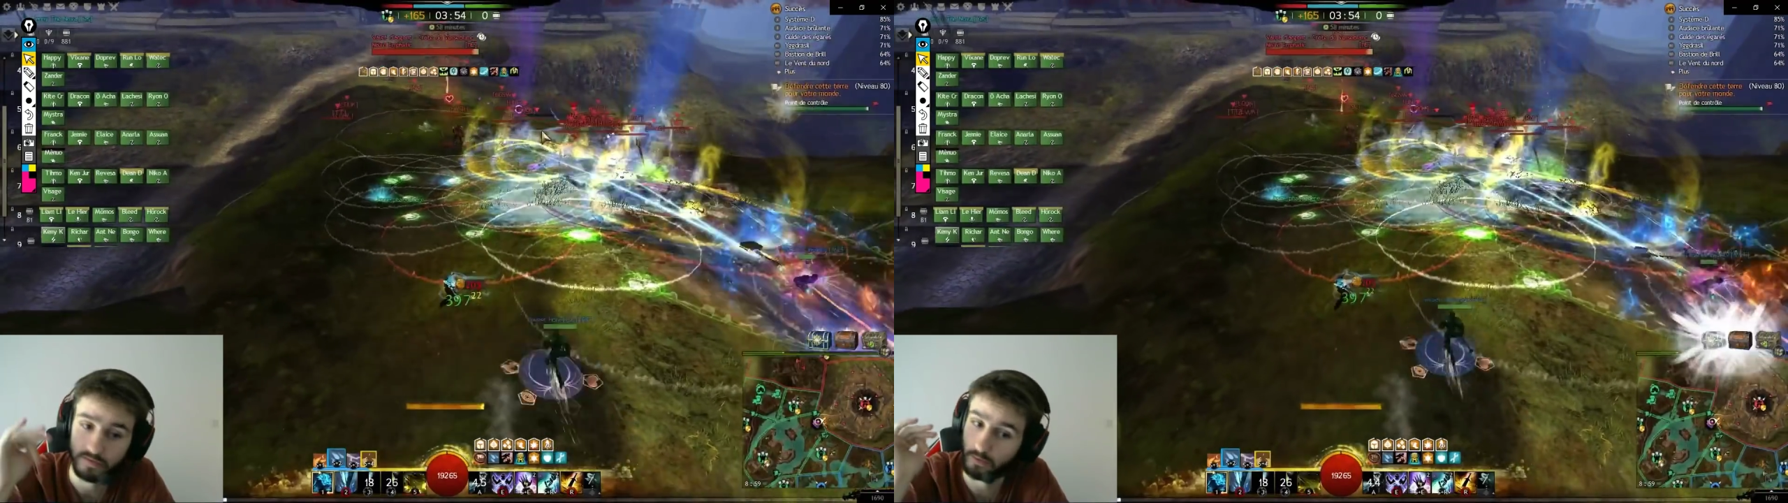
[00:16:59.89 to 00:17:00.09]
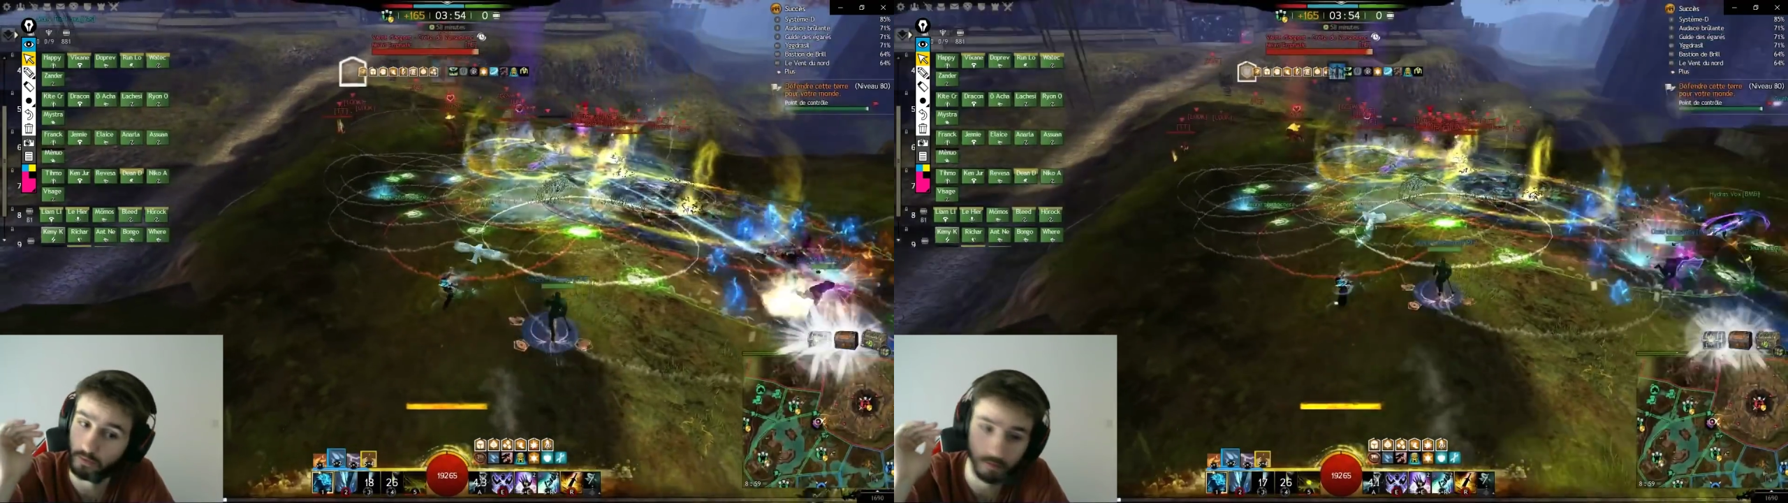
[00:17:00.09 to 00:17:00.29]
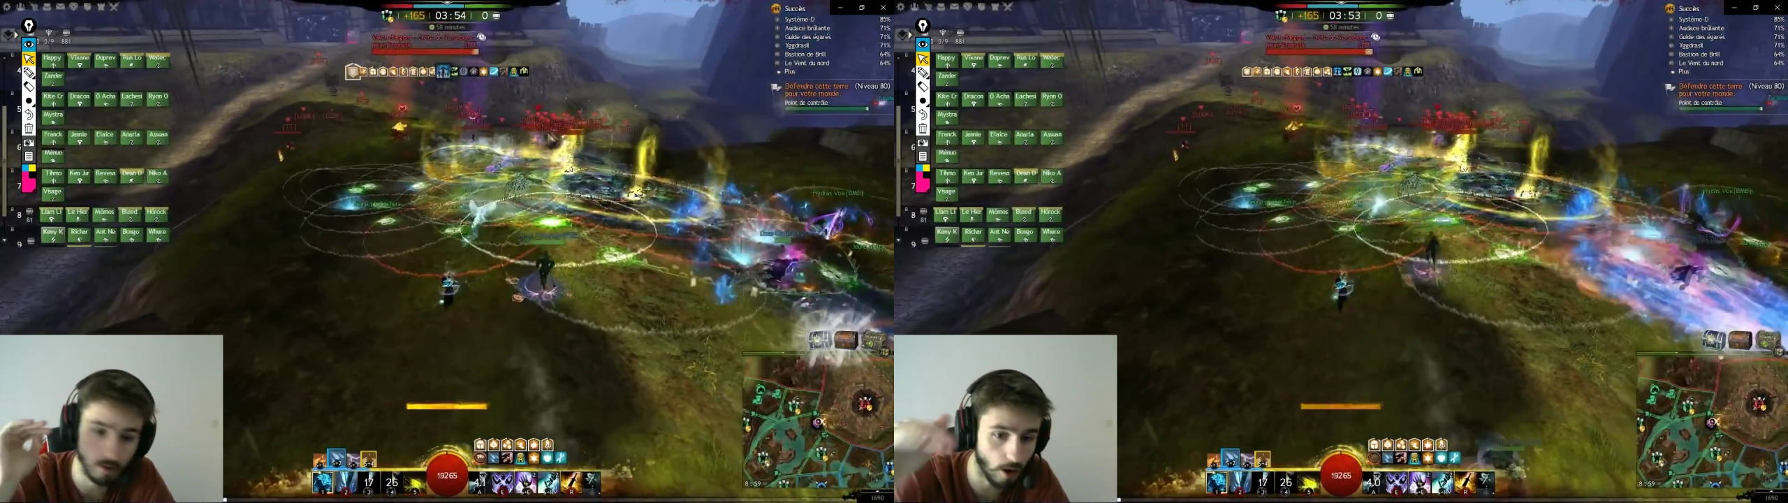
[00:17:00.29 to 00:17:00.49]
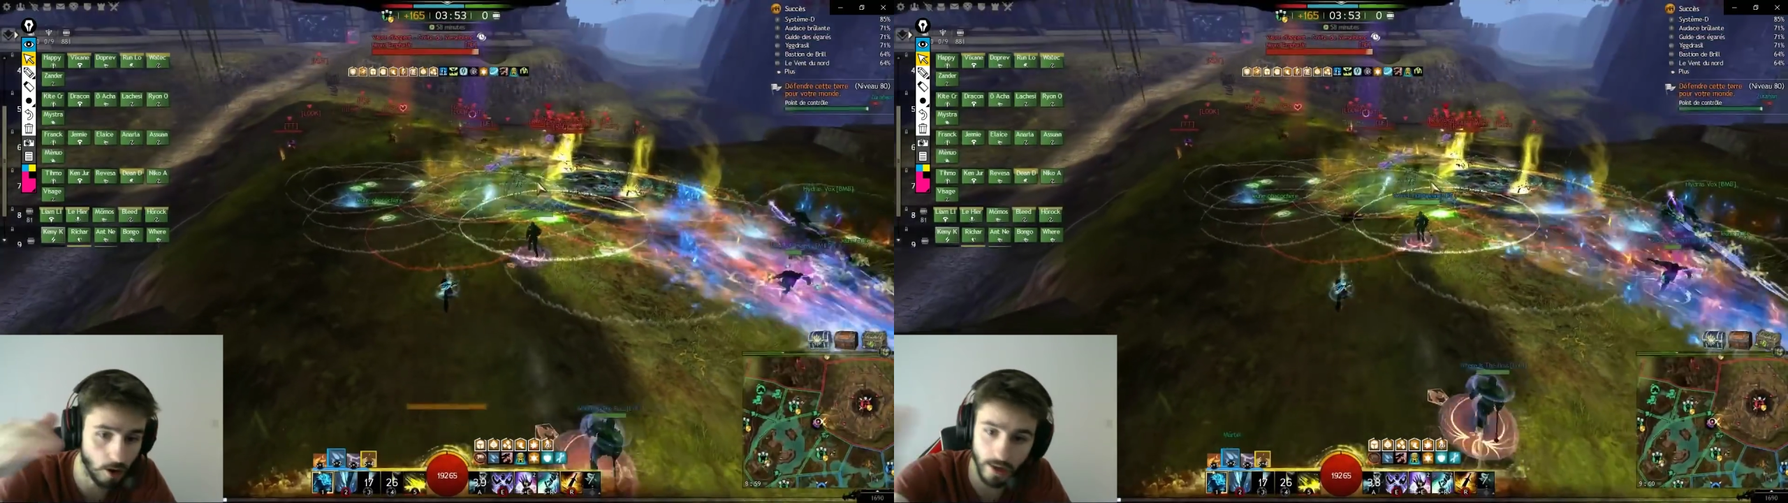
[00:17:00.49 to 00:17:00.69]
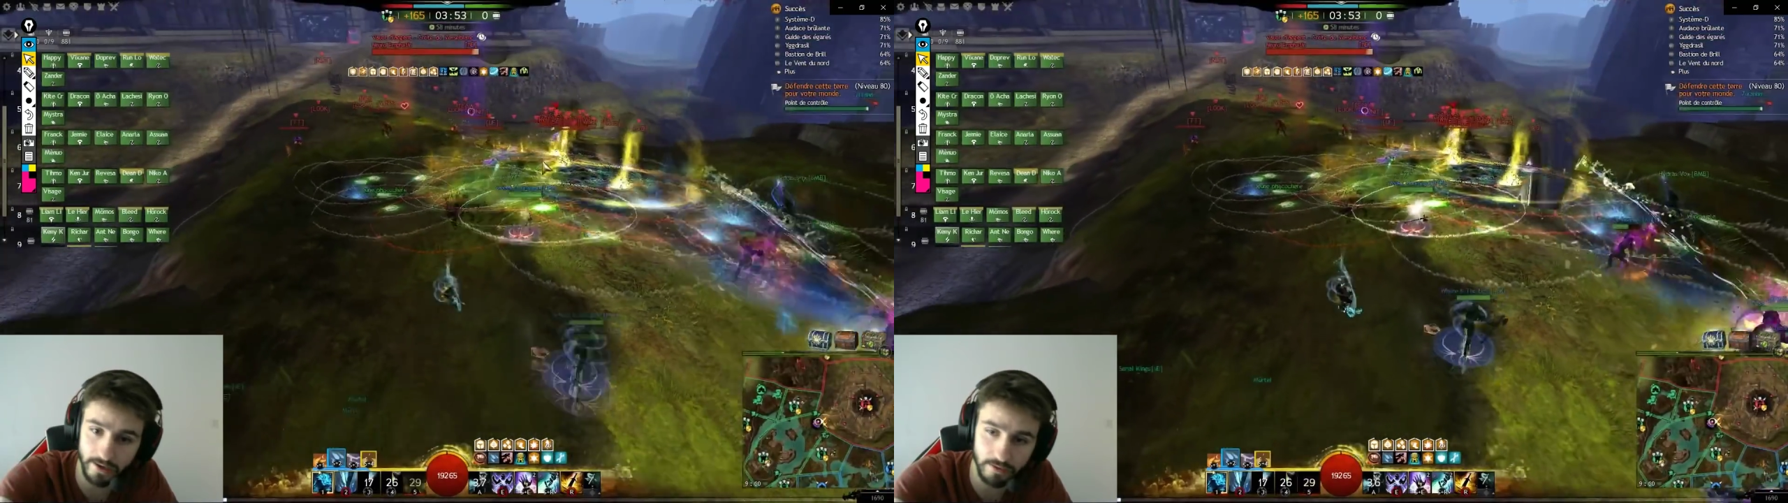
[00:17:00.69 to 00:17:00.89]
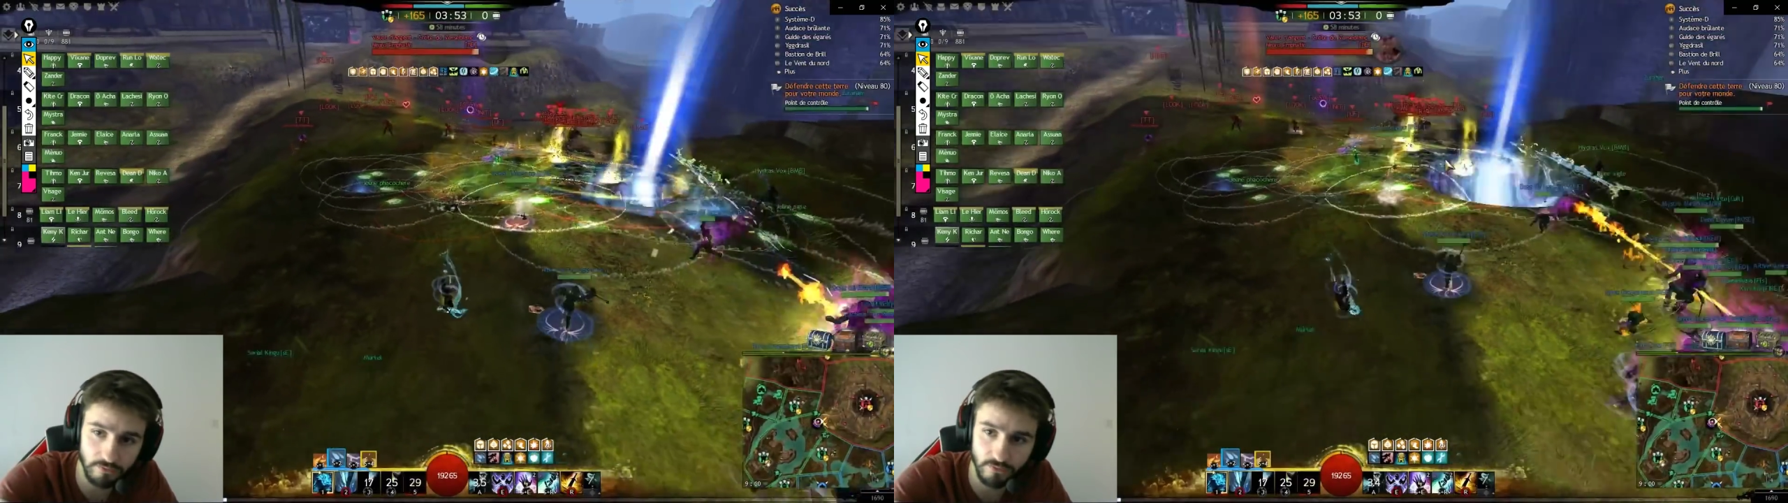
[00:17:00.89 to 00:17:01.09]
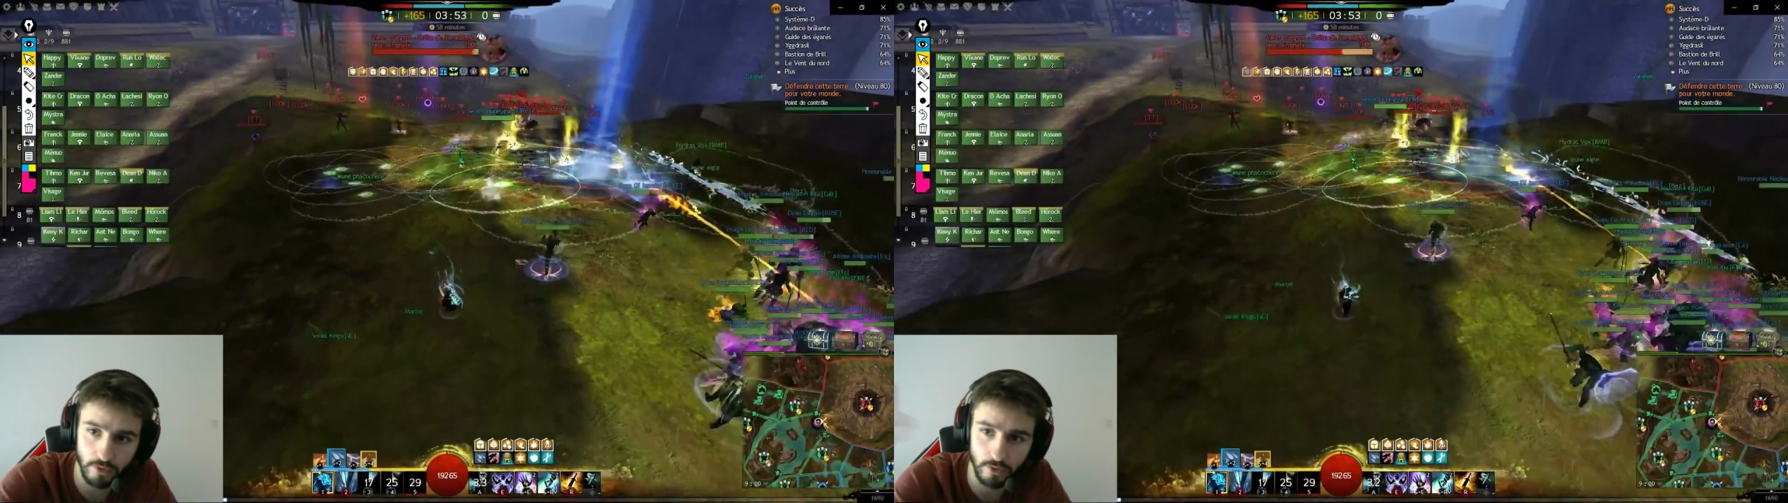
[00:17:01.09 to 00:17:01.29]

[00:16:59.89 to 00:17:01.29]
So a line